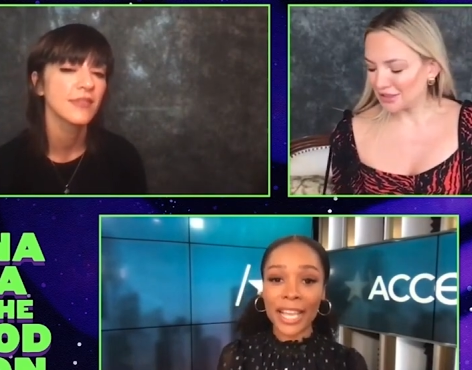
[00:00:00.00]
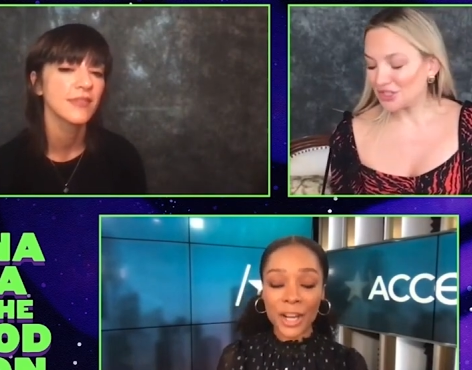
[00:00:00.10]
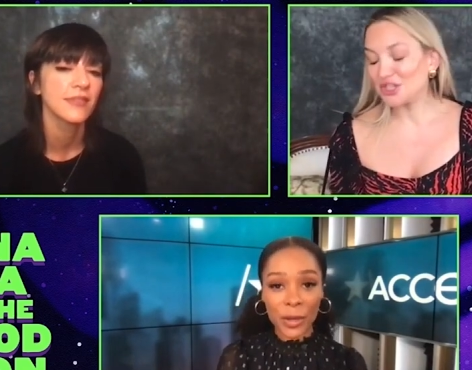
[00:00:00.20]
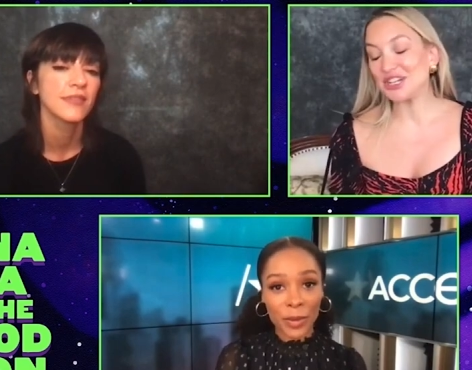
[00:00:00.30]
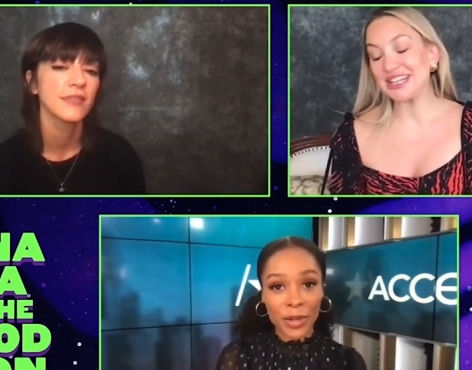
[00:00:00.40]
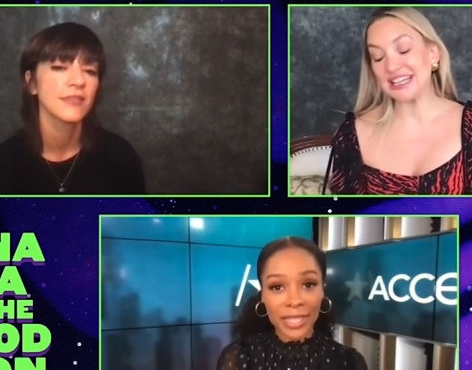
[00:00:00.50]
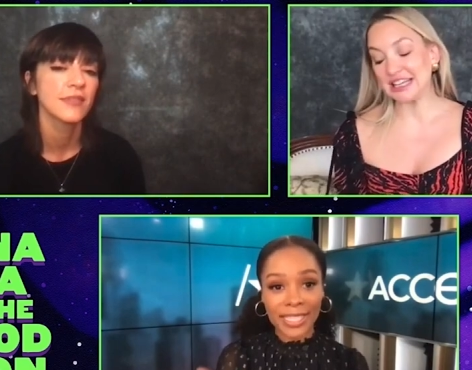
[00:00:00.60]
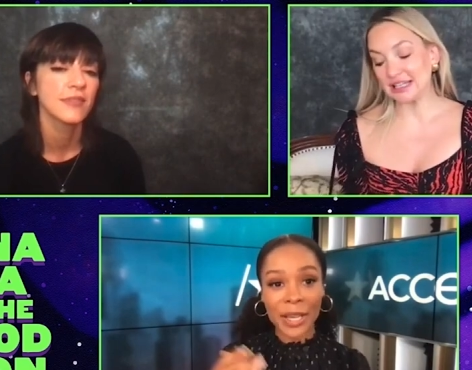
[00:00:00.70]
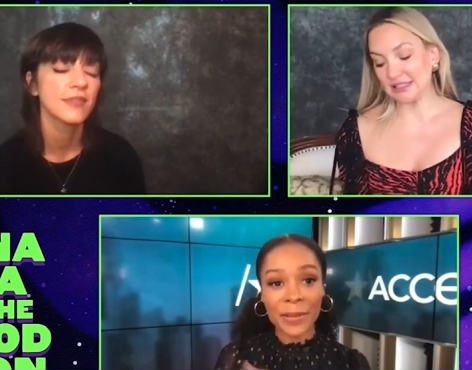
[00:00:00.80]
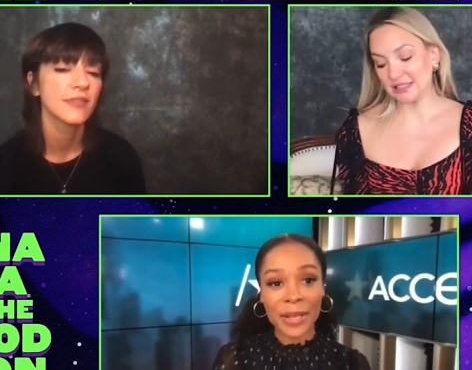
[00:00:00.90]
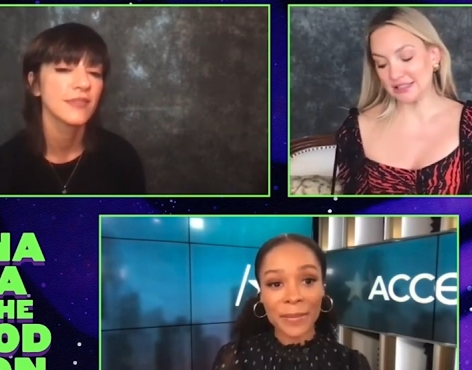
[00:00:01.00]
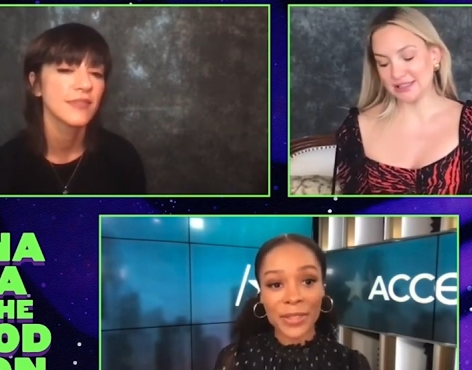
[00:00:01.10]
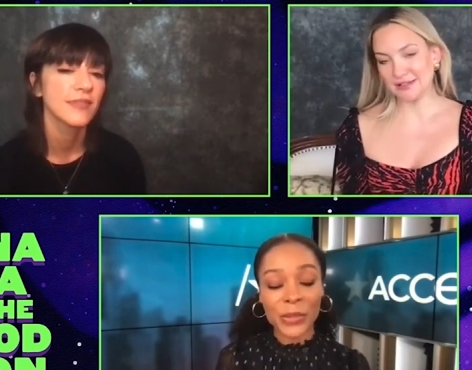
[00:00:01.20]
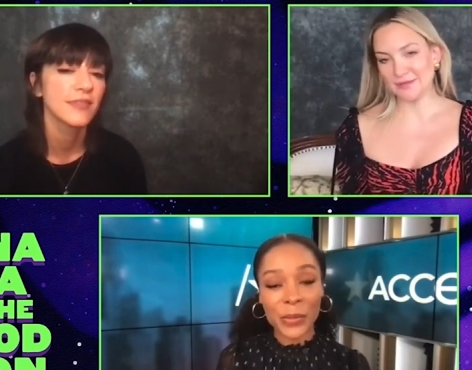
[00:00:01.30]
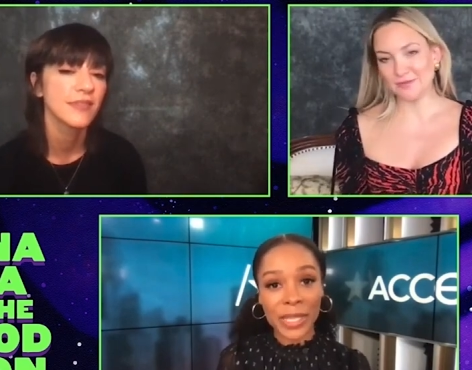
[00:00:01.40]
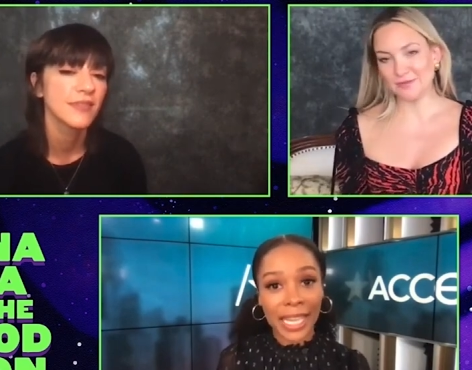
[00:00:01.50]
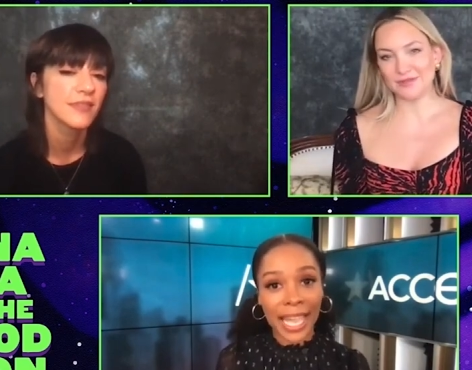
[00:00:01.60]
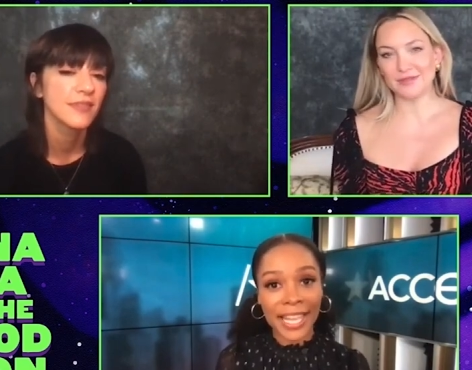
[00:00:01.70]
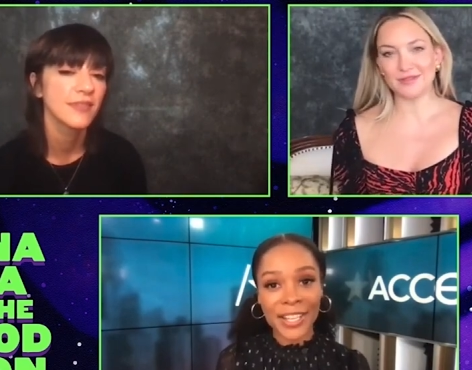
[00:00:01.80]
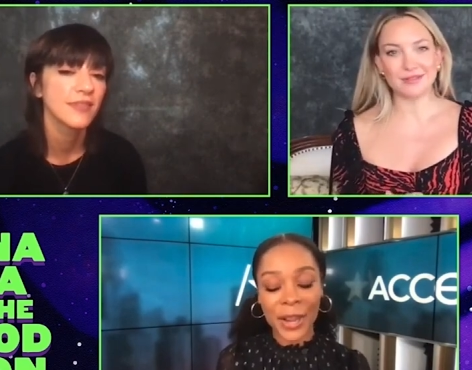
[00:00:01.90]
Speaker 1: And her birthday's coming up this
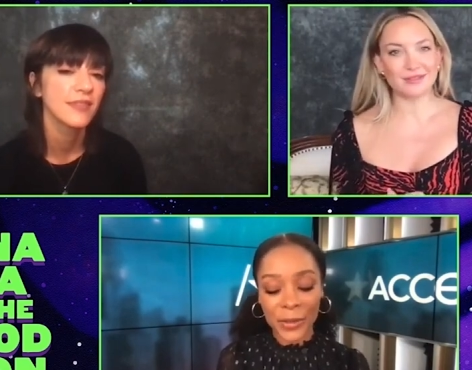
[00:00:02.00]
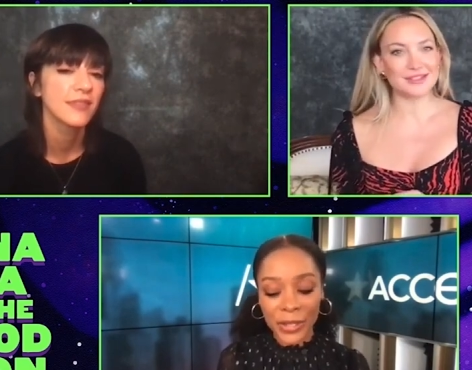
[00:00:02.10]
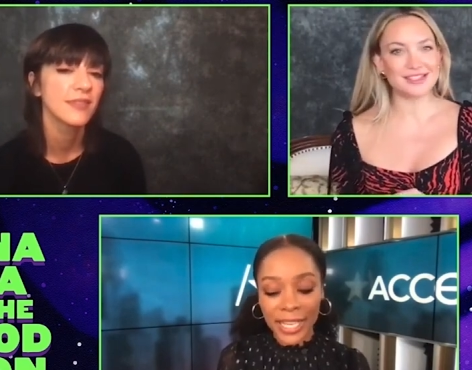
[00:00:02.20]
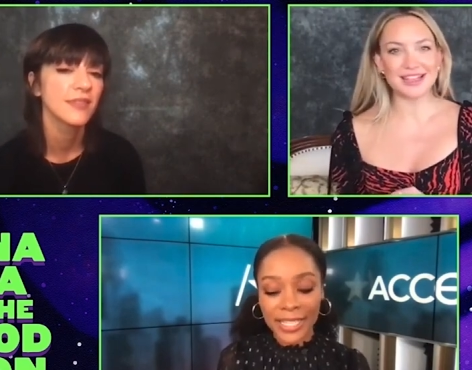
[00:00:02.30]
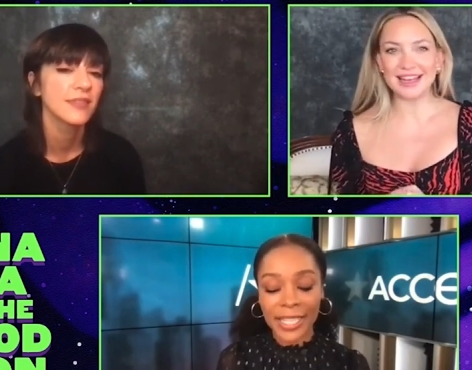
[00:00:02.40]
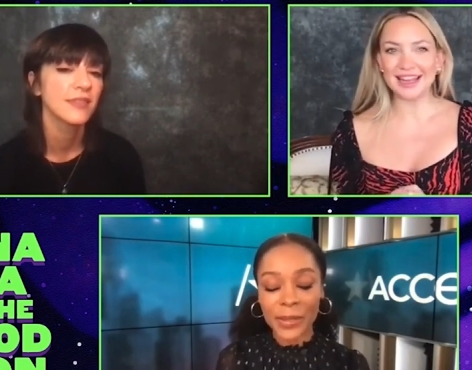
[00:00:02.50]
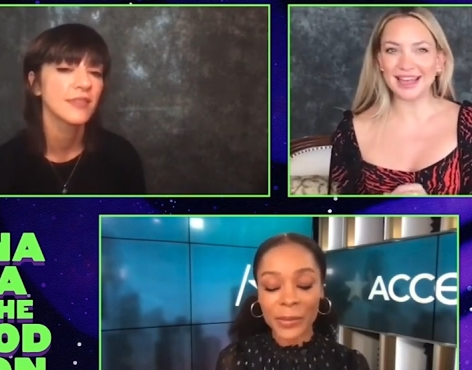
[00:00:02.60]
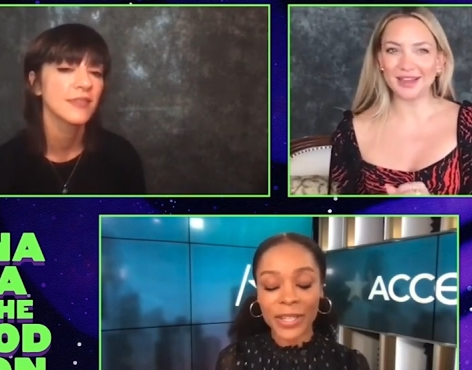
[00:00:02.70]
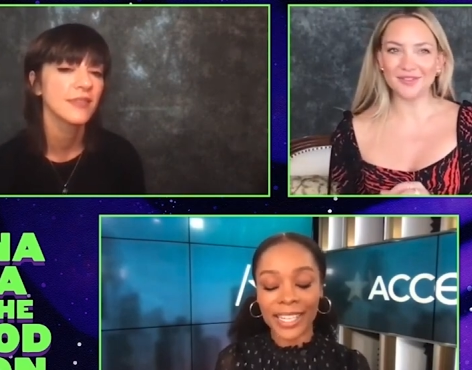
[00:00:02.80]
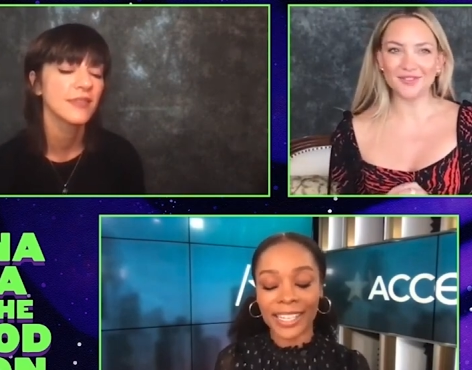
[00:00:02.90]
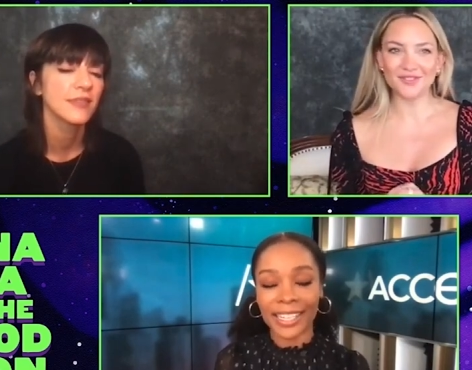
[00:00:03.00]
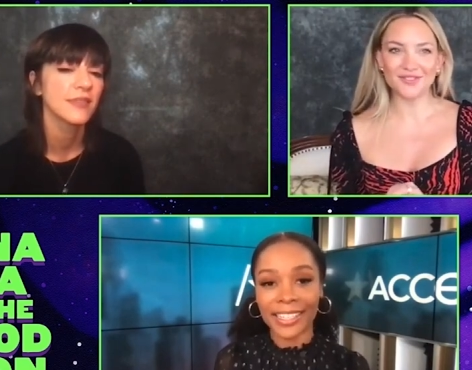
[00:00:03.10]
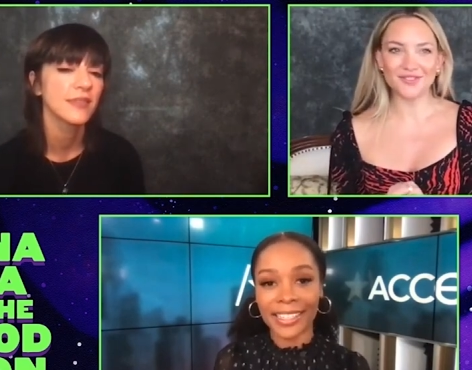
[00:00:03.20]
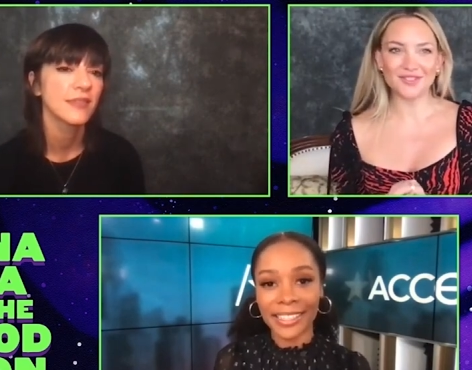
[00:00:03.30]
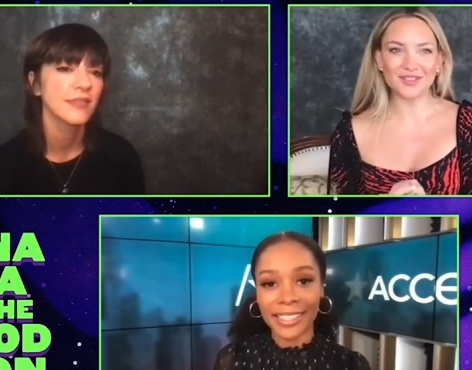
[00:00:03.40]
weekend. How are you guys celebrating?